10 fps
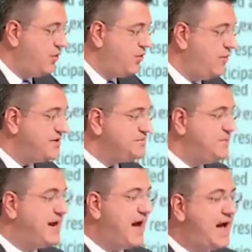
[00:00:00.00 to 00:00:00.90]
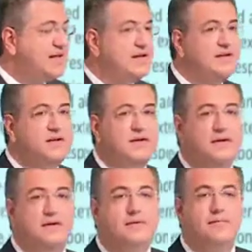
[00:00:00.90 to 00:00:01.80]
we must be guided
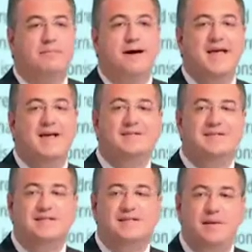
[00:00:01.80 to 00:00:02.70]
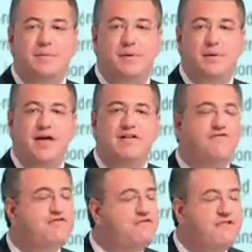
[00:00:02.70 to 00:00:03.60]
by a
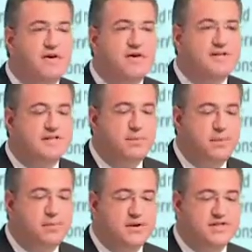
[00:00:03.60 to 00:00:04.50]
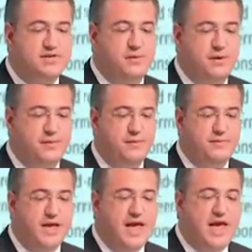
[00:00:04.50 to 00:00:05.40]
very simple principle.
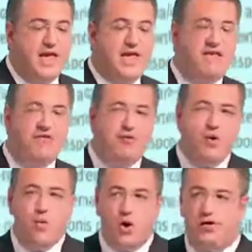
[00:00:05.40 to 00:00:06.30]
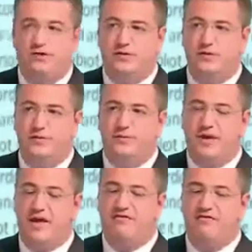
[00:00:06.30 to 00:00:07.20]
If we want
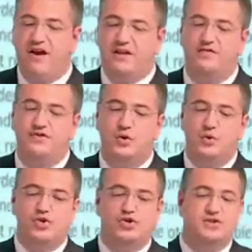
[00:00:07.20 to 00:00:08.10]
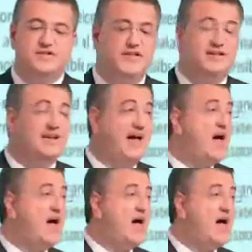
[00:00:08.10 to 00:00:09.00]
effective solutions that
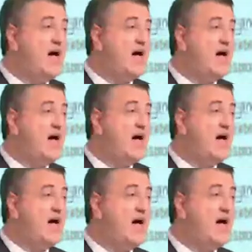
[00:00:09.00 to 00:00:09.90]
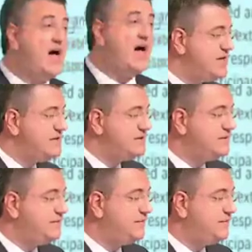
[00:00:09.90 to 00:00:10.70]
answer people's needs,